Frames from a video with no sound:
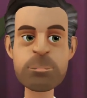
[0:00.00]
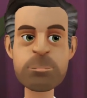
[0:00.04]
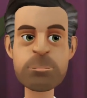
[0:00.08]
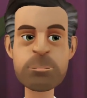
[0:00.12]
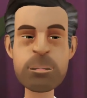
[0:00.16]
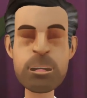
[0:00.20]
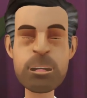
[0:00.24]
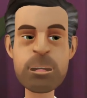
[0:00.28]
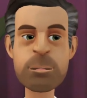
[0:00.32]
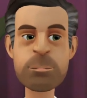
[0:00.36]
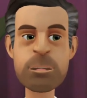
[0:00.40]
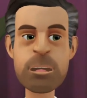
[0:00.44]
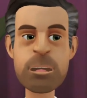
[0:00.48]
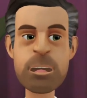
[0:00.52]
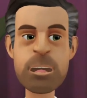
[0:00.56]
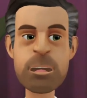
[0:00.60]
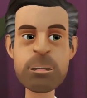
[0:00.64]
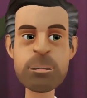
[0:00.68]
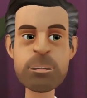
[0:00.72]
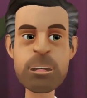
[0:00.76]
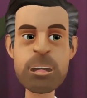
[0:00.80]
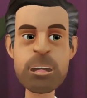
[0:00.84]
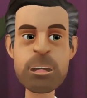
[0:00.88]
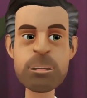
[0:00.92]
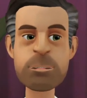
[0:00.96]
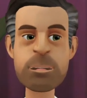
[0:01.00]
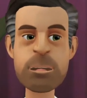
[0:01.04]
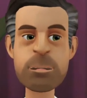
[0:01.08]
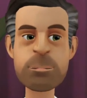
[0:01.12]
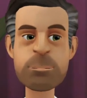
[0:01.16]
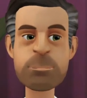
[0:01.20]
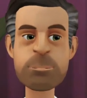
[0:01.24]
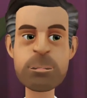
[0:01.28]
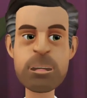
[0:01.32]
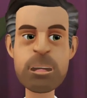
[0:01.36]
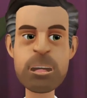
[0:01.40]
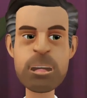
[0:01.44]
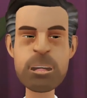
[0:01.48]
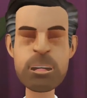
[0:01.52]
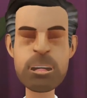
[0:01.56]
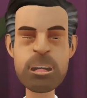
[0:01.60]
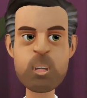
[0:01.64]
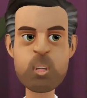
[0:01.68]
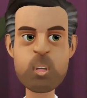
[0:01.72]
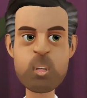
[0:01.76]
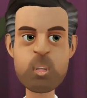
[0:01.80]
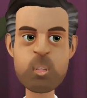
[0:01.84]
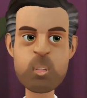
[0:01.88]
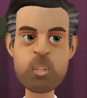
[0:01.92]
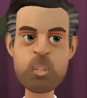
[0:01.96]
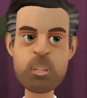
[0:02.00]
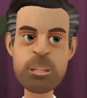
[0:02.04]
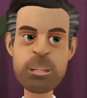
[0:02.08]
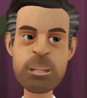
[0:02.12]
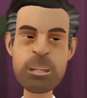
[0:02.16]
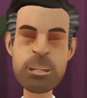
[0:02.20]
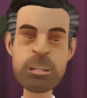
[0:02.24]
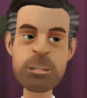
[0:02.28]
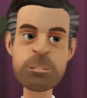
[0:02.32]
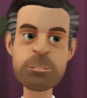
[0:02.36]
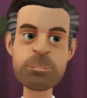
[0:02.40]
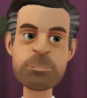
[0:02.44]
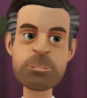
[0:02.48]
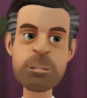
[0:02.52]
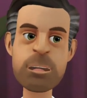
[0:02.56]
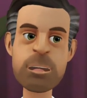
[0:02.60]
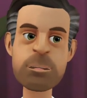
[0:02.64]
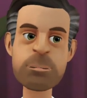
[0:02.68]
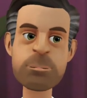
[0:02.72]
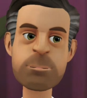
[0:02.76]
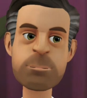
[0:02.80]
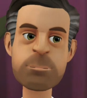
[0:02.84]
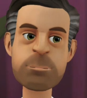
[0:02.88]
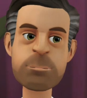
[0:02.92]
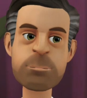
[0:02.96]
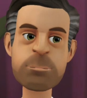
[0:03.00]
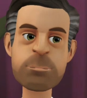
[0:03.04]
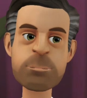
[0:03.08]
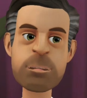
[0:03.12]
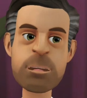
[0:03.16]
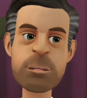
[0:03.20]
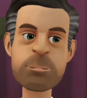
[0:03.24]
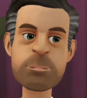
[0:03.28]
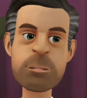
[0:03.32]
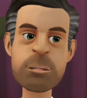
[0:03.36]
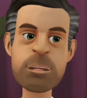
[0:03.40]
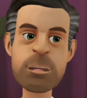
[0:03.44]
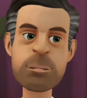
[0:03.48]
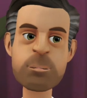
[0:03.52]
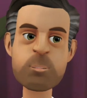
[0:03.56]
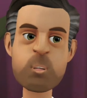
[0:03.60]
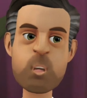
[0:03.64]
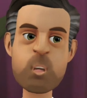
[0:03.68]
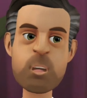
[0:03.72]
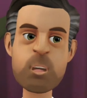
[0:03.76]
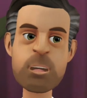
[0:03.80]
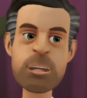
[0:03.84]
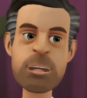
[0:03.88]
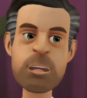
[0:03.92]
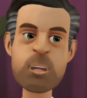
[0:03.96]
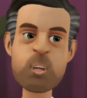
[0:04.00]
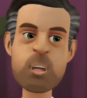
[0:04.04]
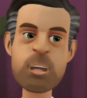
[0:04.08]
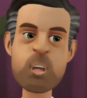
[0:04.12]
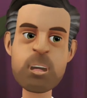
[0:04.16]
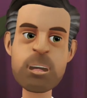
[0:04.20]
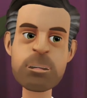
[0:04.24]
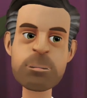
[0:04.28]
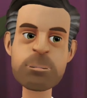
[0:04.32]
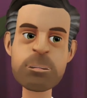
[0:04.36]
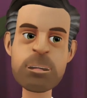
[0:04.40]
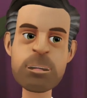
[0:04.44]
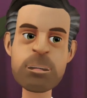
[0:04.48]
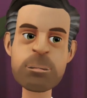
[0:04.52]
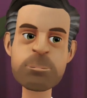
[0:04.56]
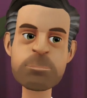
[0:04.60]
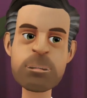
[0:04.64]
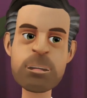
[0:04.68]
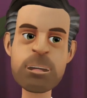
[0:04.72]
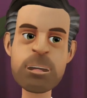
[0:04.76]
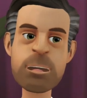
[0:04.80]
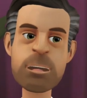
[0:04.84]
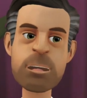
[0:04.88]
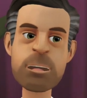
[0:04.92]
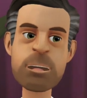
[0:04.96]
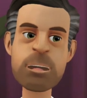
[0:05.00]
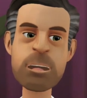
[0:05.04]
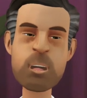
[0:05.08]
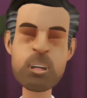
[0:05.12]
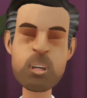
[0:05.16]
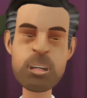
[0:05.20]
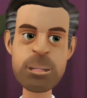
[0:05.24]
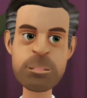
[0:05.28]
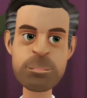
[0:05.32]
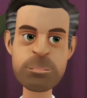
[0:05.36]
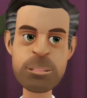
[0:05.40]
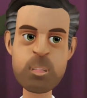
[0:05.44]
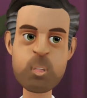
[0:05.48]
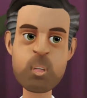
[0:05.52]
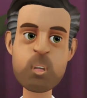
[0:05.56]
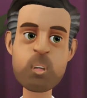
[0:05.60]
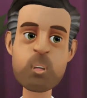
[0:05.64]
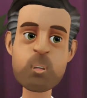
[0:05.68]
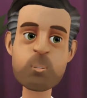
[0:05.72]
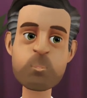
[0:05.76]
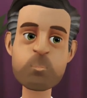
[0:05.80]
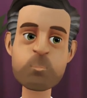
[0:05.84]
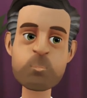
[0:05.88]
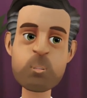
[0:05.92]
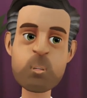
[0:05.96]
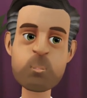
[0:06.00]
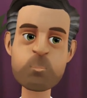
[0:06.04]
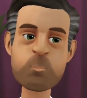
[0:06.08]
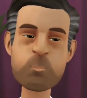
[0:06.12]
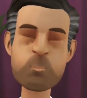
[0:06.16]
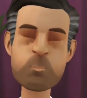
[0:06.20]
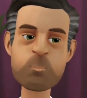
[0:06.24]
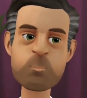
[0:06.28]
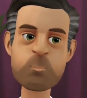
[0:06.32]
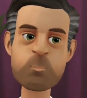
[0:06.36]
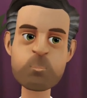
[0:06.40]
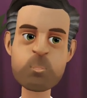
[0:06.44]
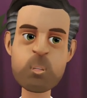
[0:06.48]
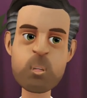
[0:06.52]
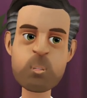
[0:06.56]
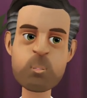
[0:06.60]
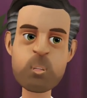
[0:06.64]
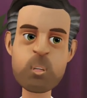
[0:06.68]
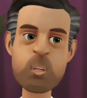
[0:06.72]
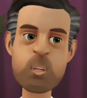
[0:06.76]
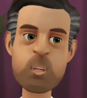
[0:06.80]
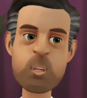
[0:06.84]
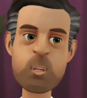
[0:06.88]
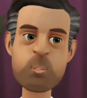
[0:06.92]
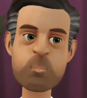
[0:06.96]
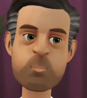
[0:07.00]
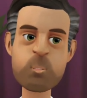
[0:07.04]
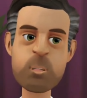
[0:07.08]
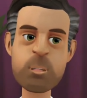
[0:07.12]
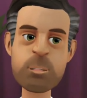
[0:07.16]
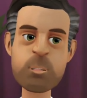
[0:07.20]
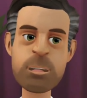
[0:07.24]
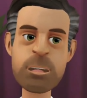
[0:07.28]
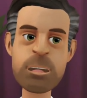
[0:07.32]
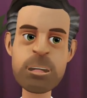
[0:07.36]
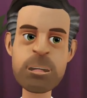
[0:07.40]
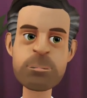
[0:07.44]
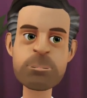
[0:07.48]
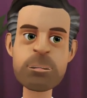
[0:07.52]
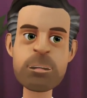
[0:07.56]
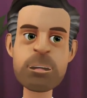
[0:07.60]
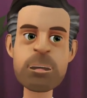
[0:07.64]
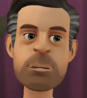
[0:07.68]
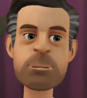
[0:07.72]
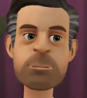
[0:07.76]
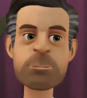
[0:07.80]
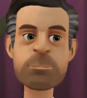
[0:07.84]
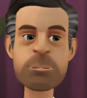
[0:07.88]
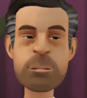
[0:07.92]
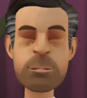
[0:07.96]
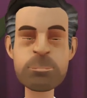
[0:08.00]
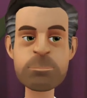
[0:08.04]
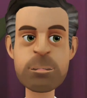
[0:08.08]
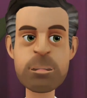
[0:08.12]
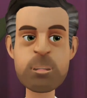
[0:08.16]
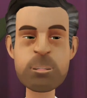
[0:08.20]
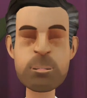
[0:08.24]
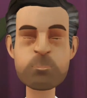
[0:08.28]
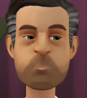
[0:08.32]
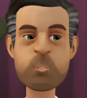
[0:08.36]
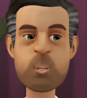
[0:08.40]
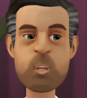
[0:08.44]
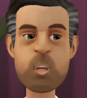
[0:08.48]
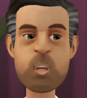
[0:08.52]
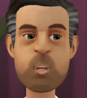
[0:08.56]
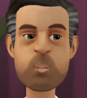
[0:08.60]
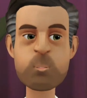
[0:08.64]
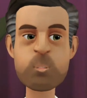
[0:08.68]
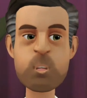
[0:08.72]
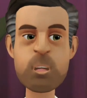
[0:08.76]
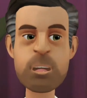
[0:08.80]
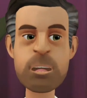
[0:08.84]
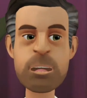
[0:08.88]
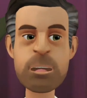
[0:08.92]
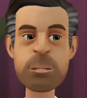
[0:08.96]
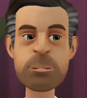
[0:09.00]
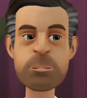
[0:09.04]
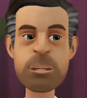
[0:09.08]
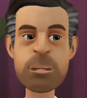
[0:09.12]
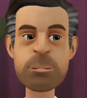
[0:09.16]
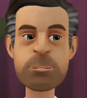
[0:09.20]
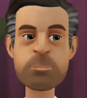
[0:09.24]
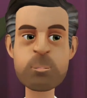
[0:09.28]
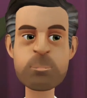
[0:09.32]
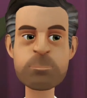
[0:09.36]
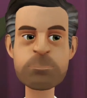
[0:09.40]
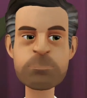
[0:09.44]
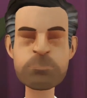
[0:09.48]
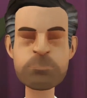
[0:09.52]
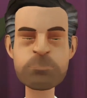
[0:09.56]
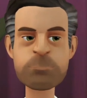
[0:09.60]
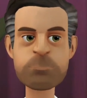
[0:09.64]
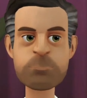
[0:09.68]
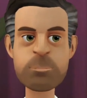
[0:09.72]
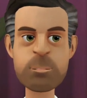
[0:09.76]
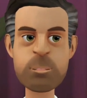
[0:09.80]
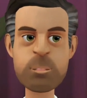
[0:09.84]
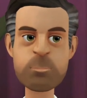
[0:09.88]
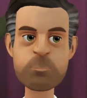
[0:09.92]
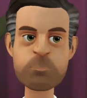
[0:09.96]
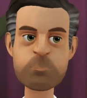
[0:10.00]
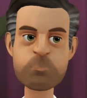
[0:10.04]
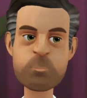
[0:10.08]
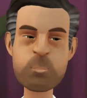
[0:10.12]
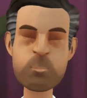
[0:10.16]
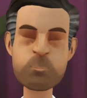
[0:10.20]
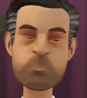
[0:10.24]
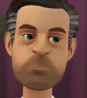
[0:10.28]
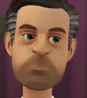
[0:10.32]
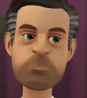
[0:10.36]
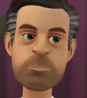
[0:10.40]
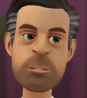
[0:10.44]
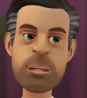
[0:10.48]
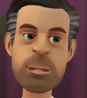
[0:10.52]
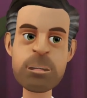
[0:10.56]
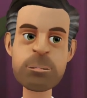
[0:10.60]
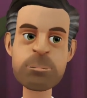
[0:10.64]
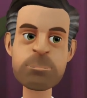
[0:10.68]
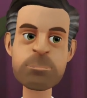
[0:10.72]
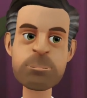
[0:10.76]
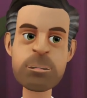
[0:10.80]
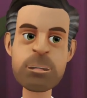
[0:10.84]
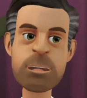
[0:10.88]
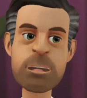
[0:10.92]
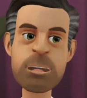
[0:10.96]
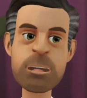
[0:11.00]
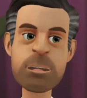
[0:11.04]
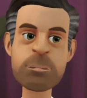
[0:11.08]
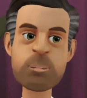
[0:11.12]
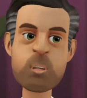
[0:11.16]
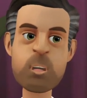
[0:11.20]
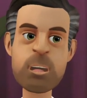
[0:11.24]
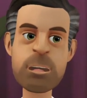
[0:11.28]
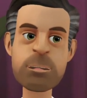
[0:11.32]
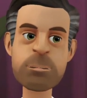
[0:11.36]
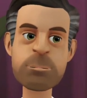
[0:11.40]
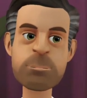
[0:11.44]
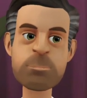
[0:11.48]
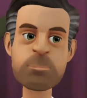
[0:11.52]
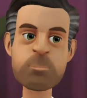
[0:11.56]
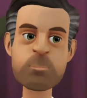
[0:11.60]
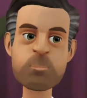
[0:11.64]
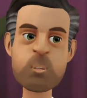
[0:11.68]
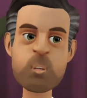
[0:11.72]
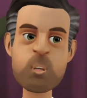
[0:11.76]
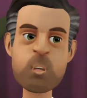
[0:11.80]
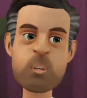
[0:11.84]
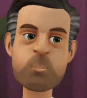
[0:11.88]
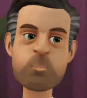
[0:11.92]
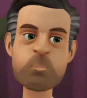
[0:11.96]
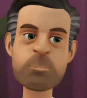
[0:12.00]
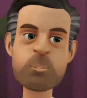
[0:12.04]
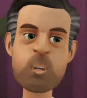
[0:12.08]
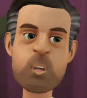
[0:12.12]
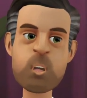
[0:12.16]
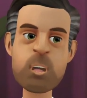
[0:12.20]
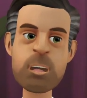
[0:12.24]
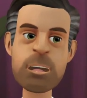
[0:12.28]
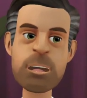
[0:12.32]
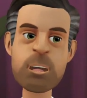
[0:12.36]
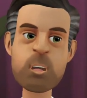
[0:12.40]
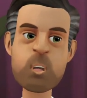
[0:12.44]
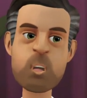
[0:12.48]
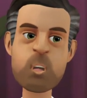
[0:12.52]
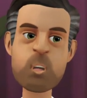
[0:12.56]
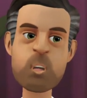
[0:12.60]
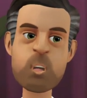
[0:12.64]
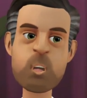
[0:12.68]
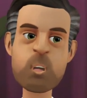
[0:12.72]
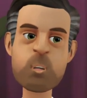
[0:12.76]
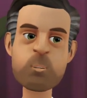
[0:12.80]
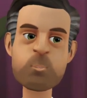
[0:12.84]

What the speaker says: The Roman Catholic Church started the whole goddamn thing. And then, of course, they gave Spain the right to go out into the New World, conquer, steal gold, land, whatever they want to do, rape, murder.